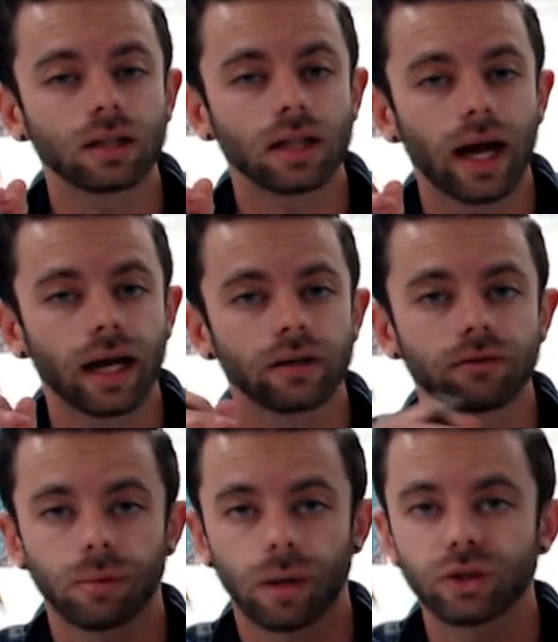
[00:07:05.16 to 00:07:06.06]
line.
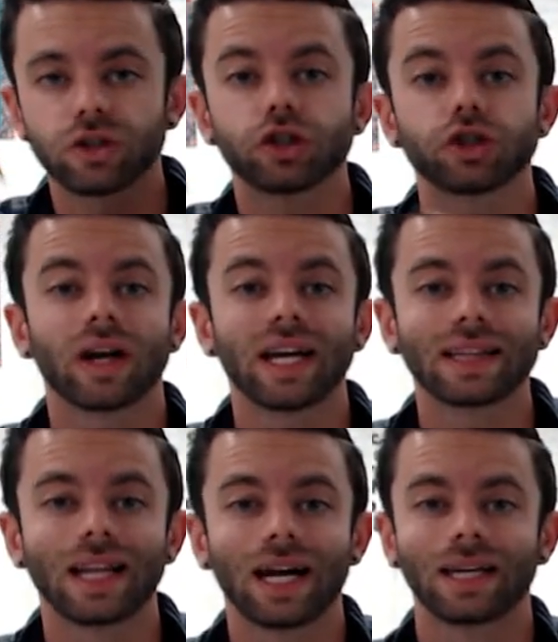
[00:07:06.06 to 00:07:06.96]
Remember, straight
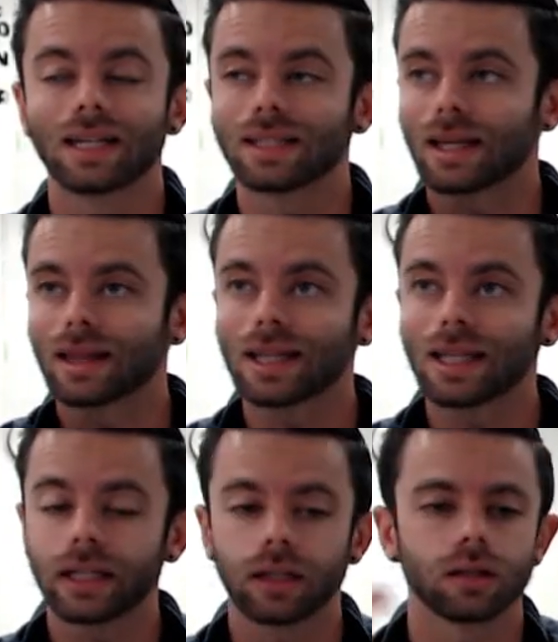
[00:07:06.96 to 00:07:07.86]
line is a
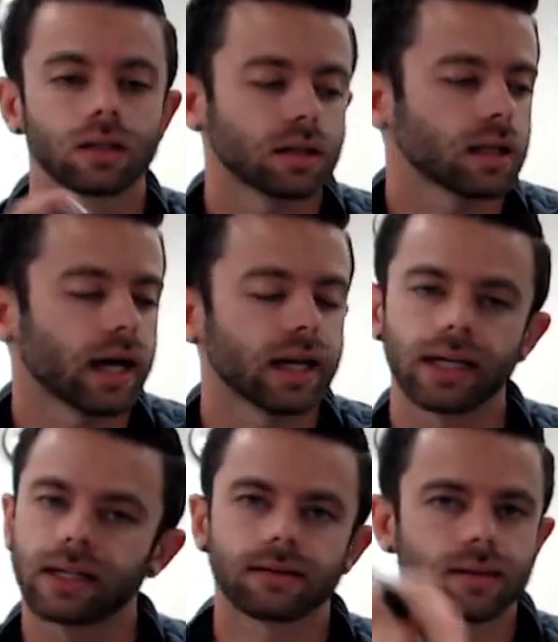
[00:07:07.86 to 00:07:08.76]
linear line, it
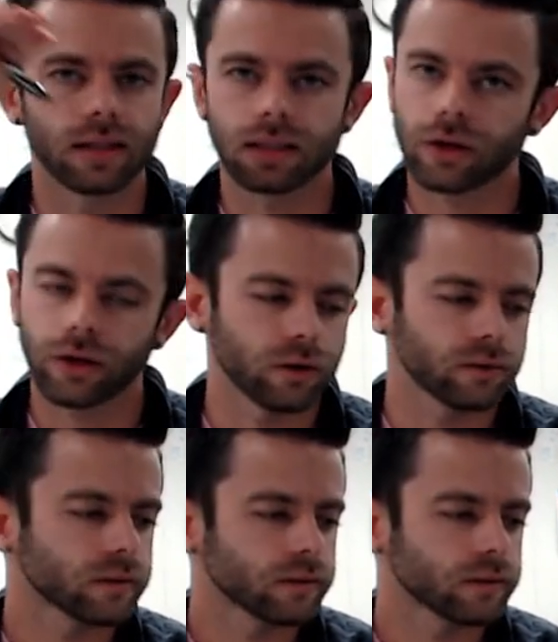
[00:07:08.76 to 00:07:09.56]
doesn't curve.